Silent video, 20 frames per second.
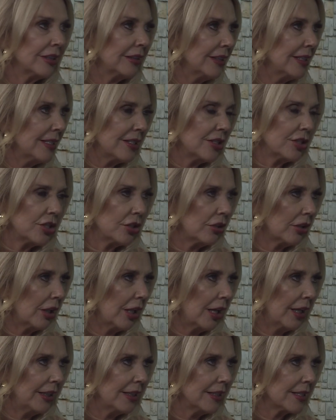listen to your
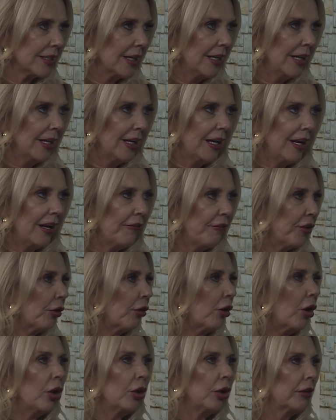client if
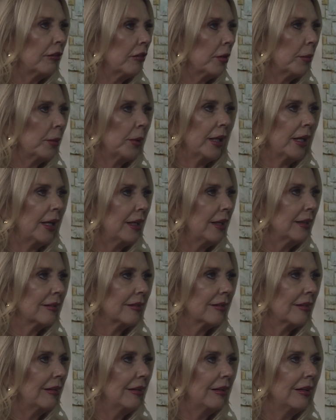they're all over the
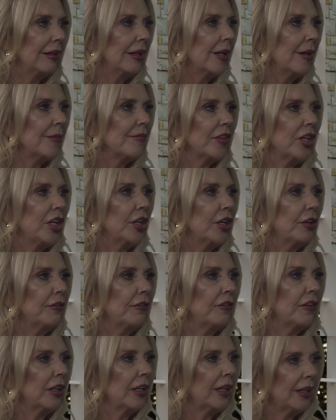place and
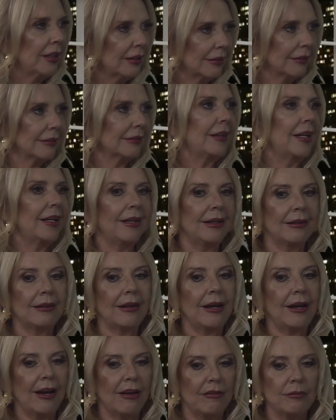feeling like
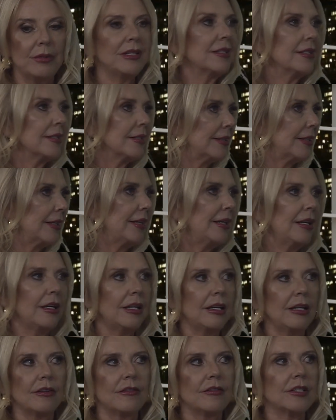they have been
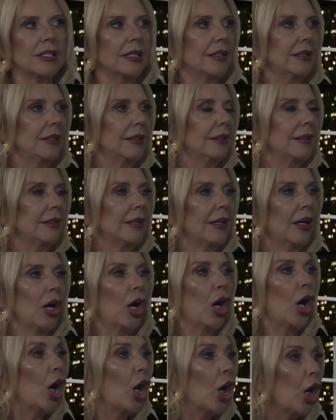deceived and
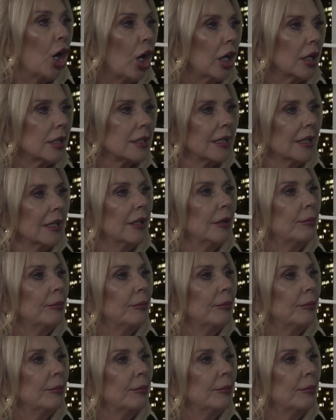hurt.